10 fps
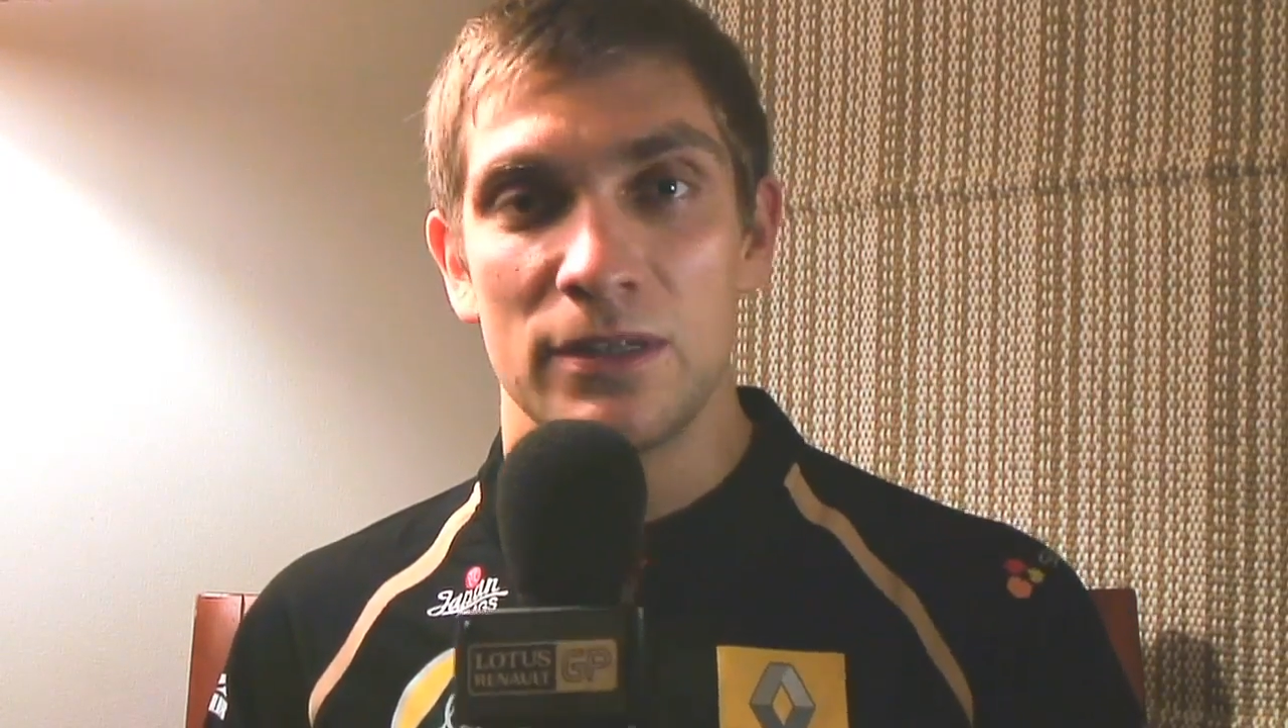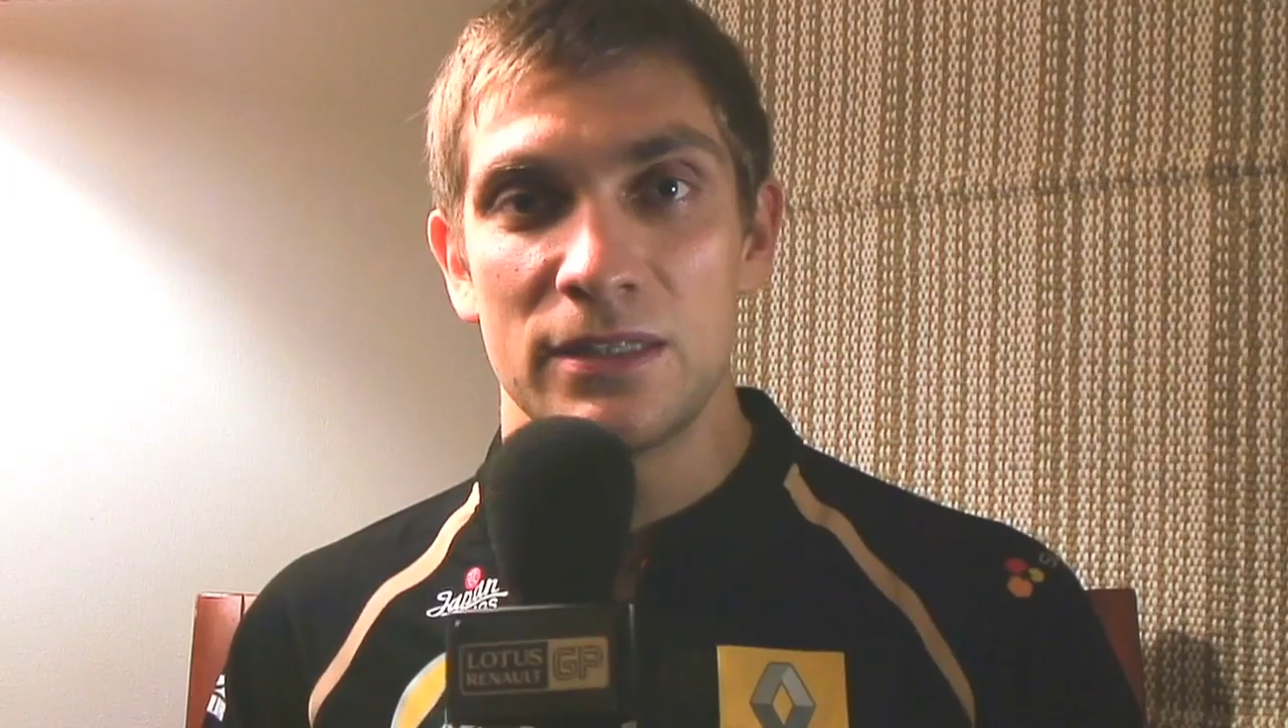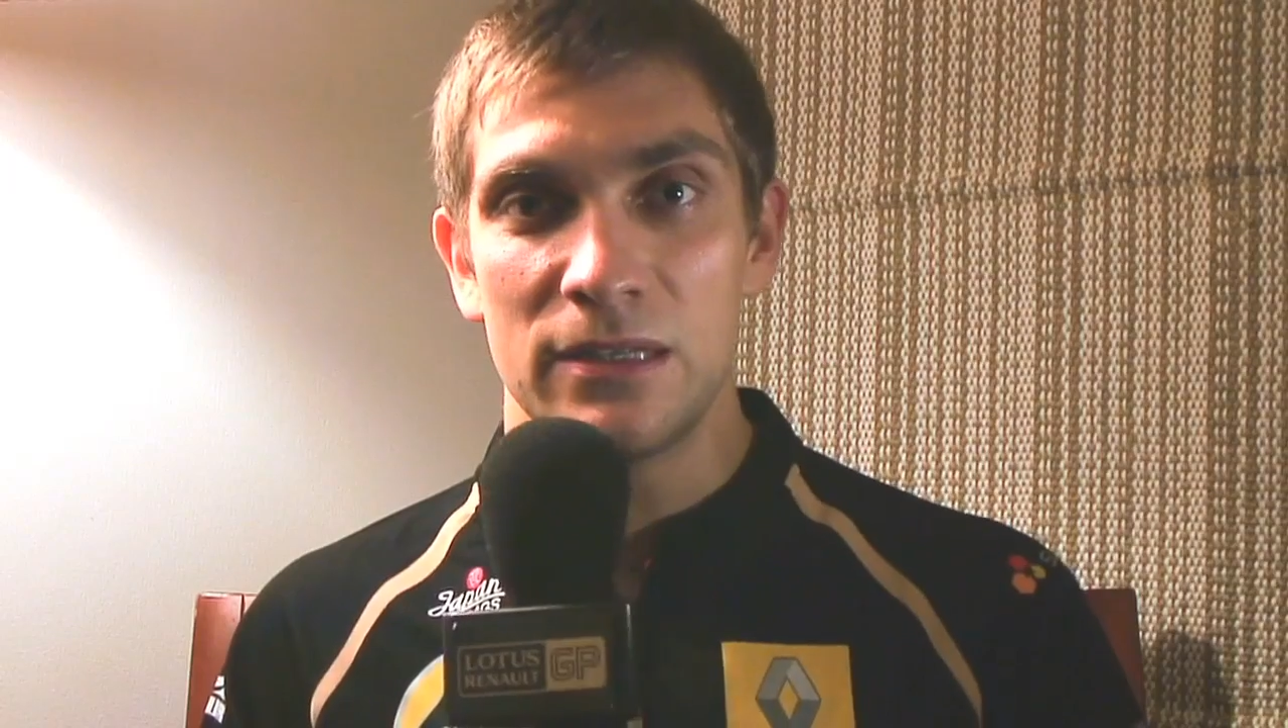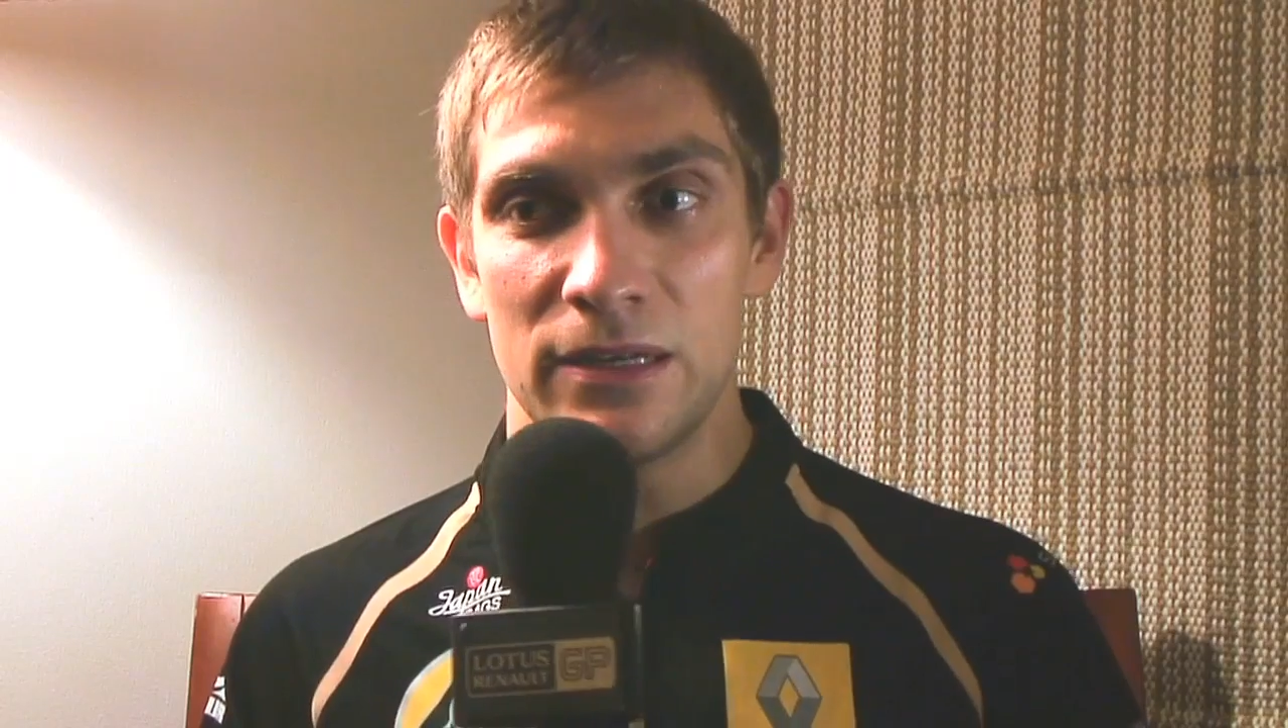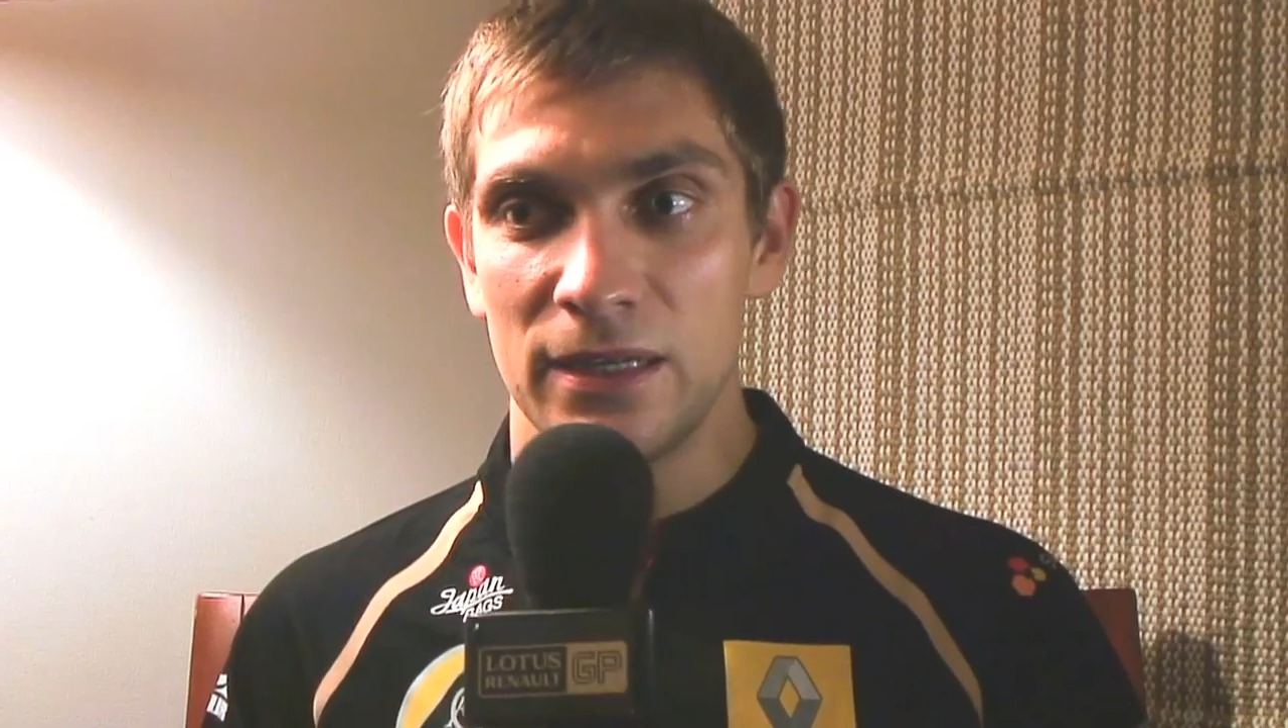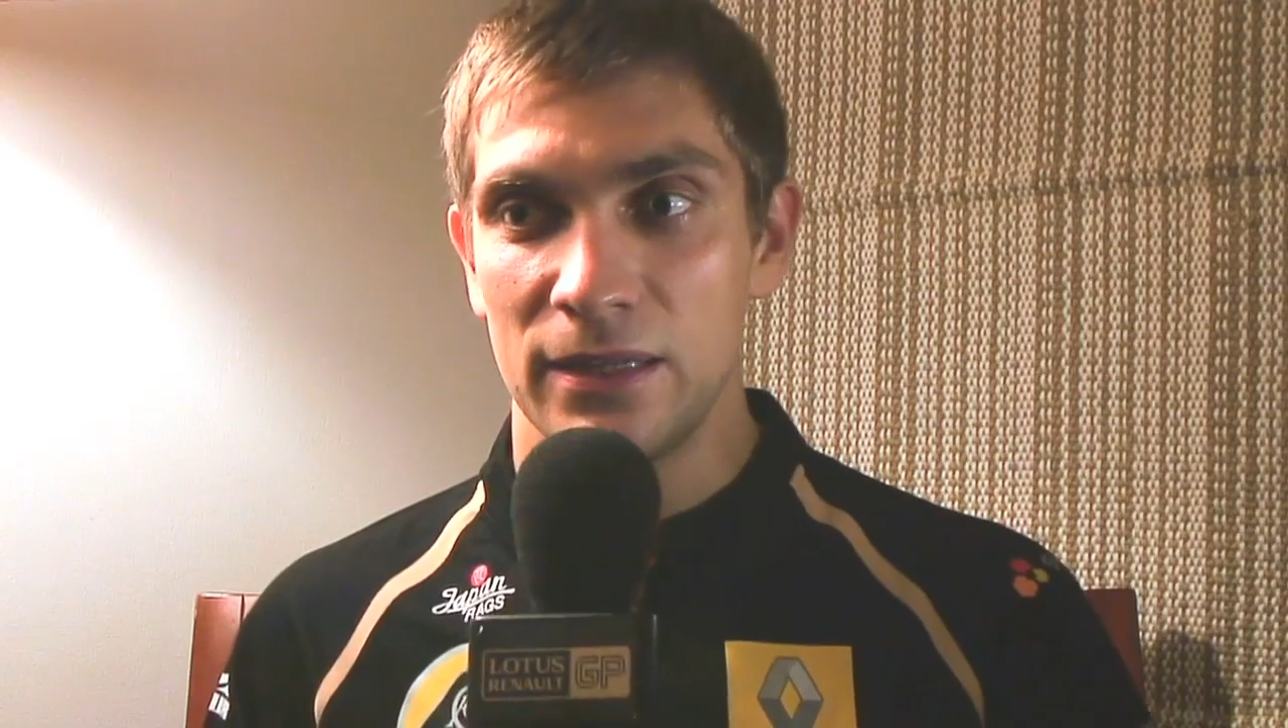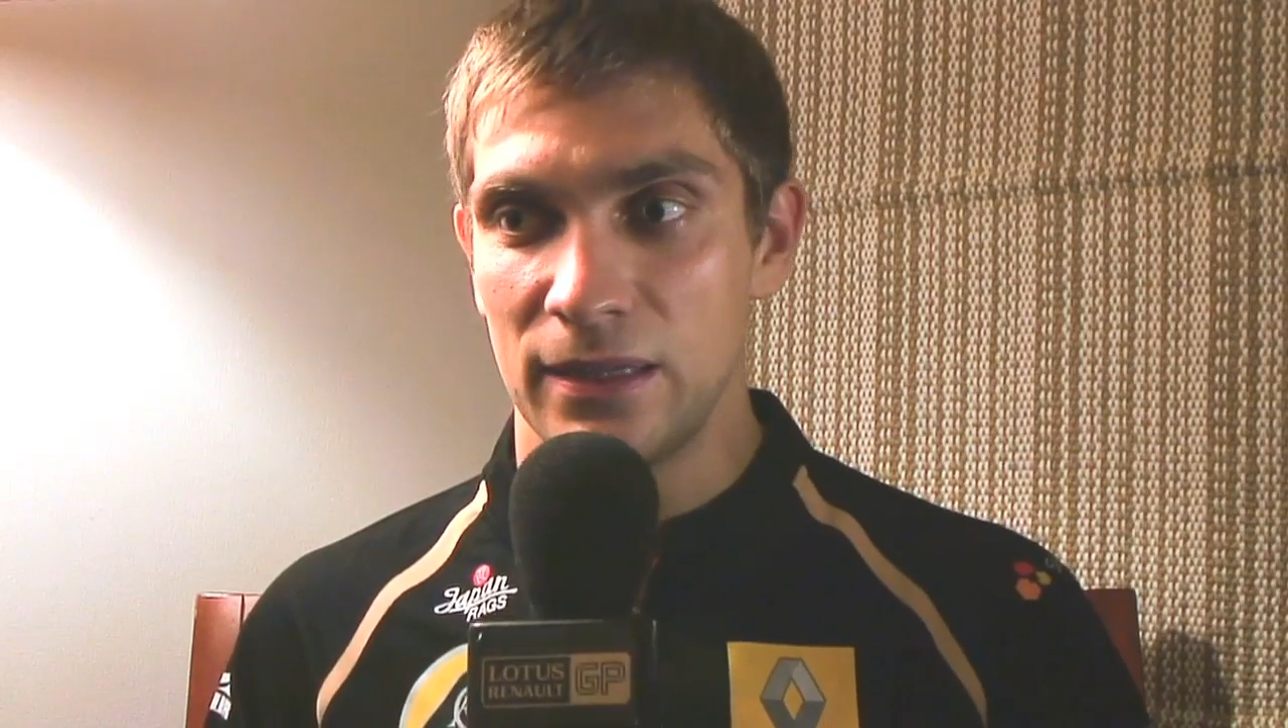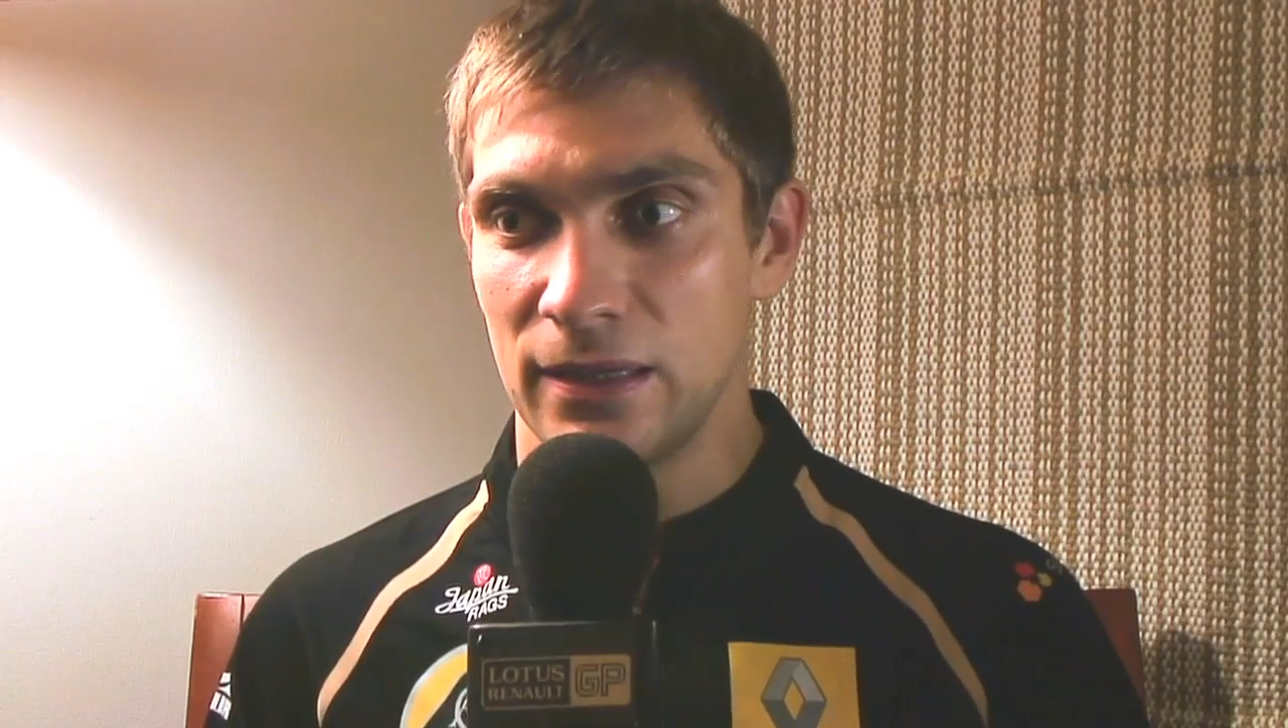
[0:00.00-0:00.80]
street,